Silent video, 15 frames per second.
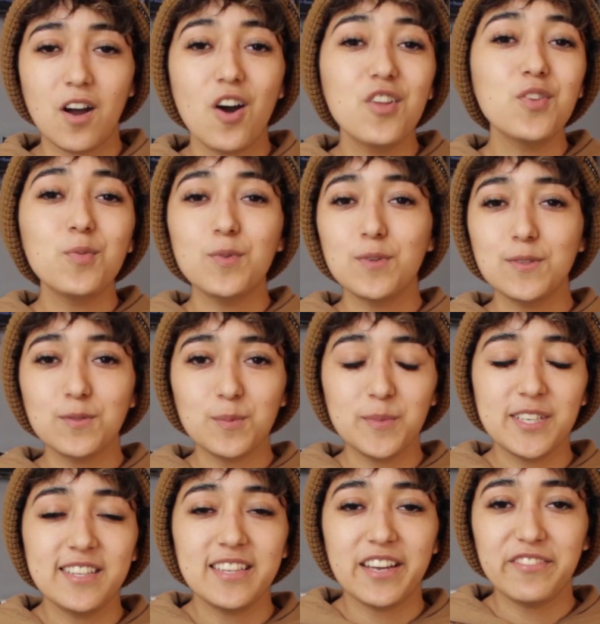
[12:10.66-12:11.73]
All the rules will
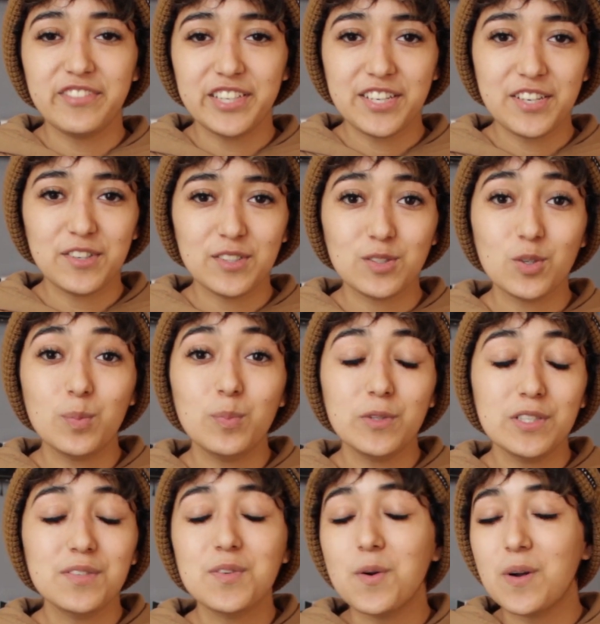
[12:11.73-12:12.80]
be in that video, so
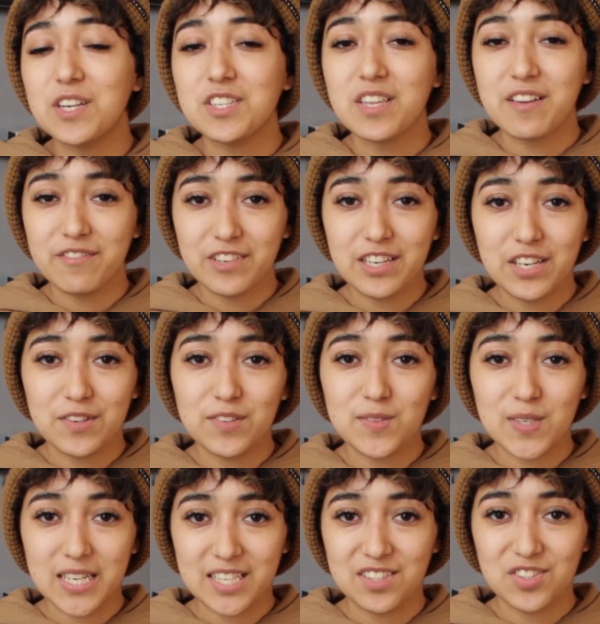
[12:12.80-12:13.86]
please go watch that video
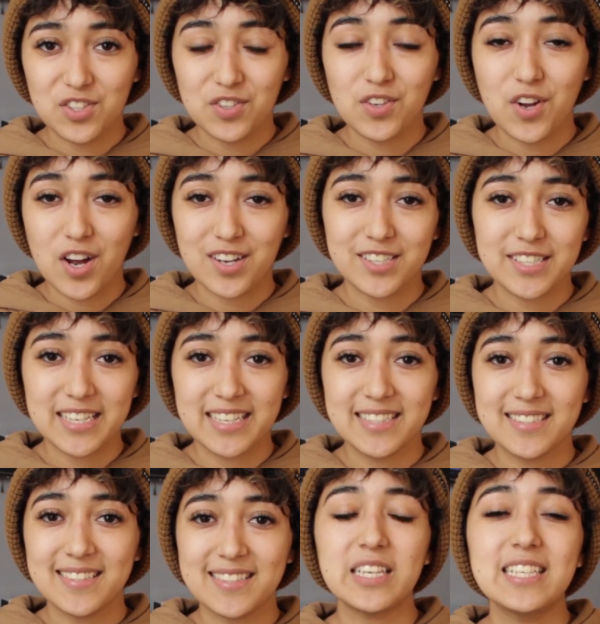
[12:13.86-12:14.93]
to enter the
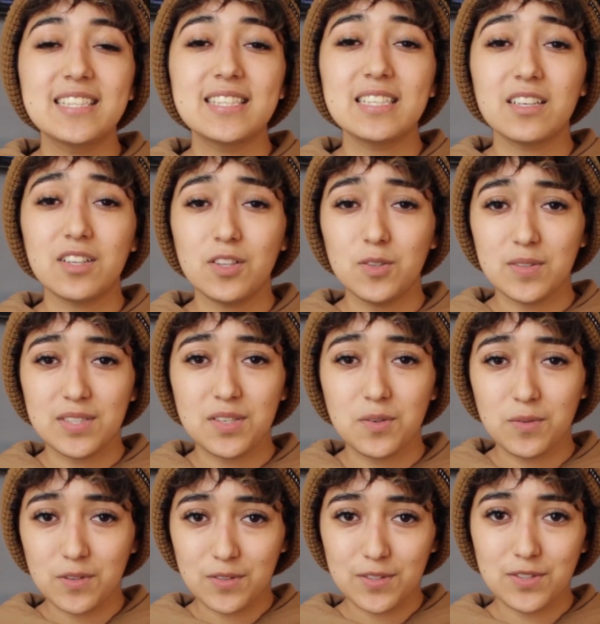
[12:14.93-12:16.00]
contest. It's closing
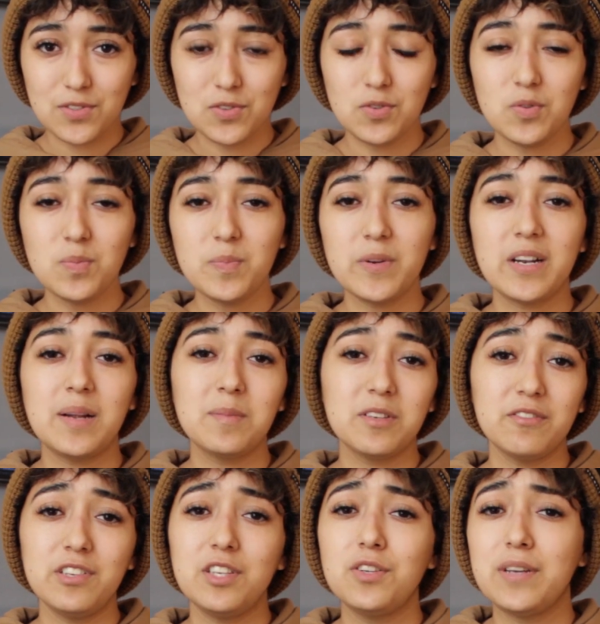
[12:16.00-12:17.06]
real soon, but I'm
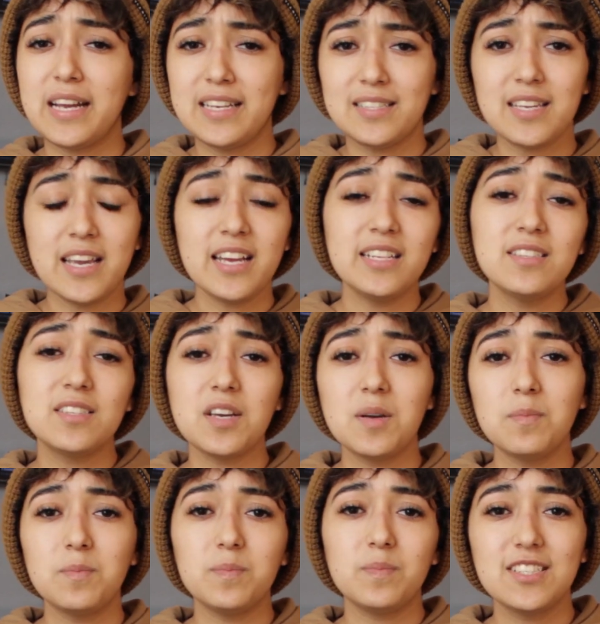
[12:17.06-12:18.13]
giving you guys a heads
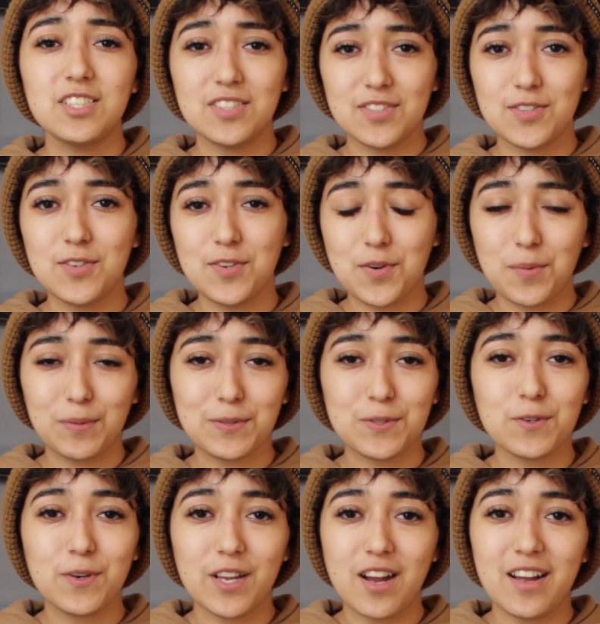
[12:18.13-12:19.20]
up just so you know what's
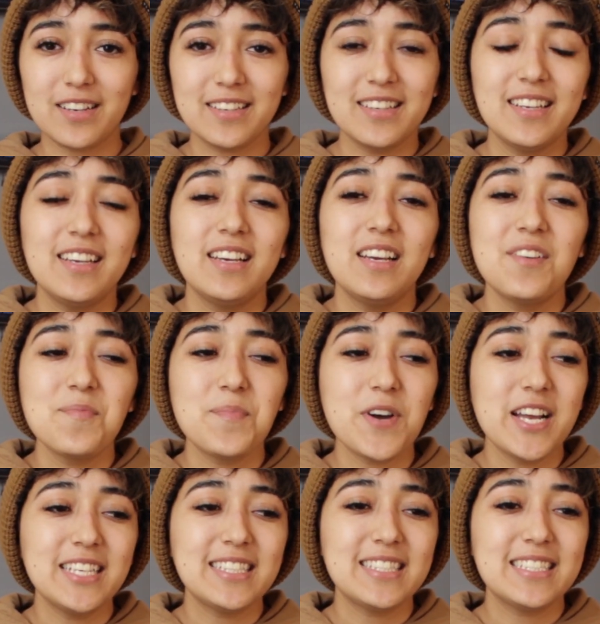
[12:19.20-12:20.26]
going on.
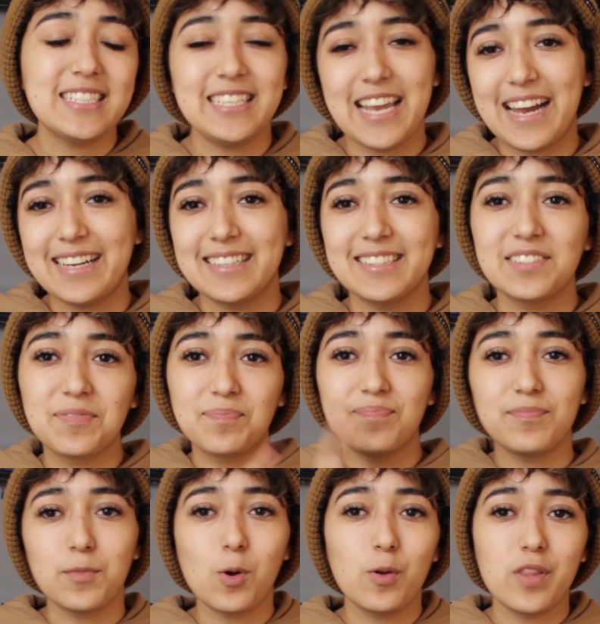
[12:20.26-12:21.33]
But yeah,
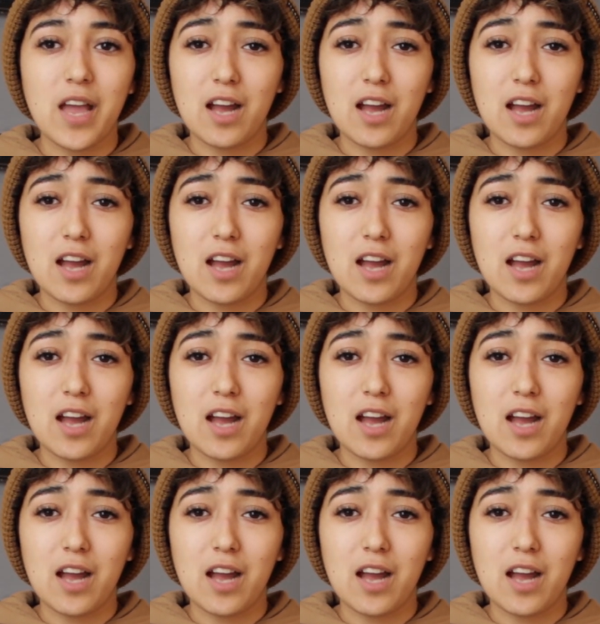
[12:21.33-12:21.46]
roll the